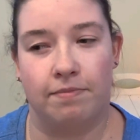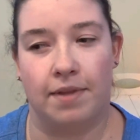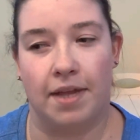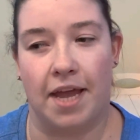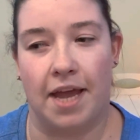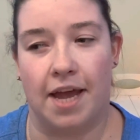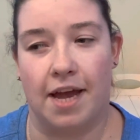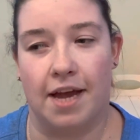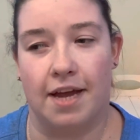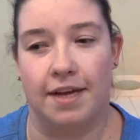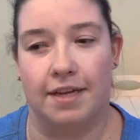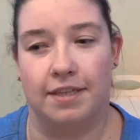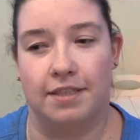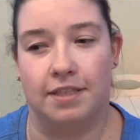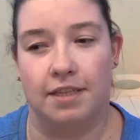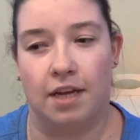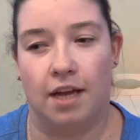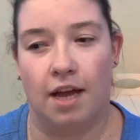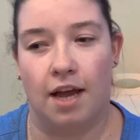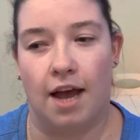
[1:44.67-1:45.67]
and
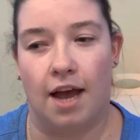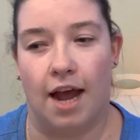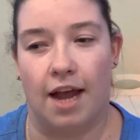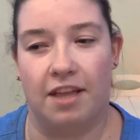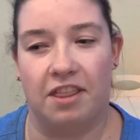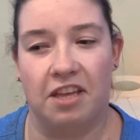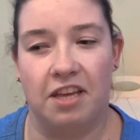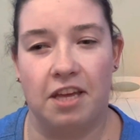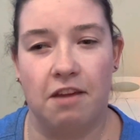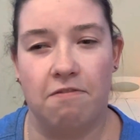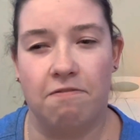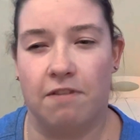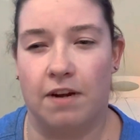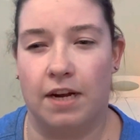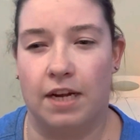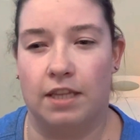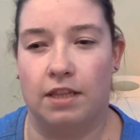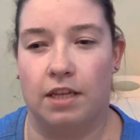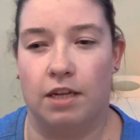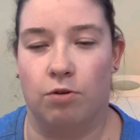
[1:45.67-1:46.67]
I think he
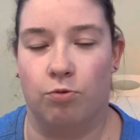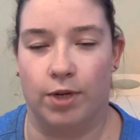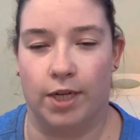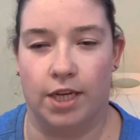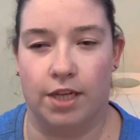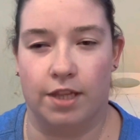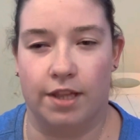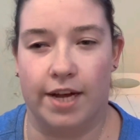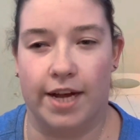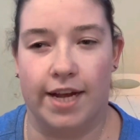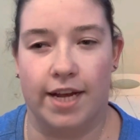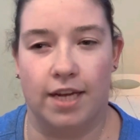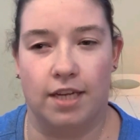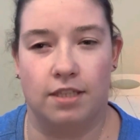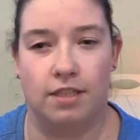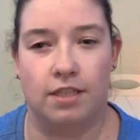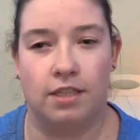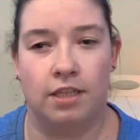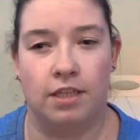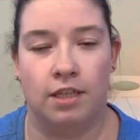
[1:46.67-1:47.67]
finally
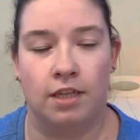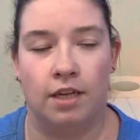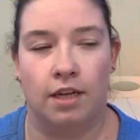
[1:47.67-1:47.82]
realized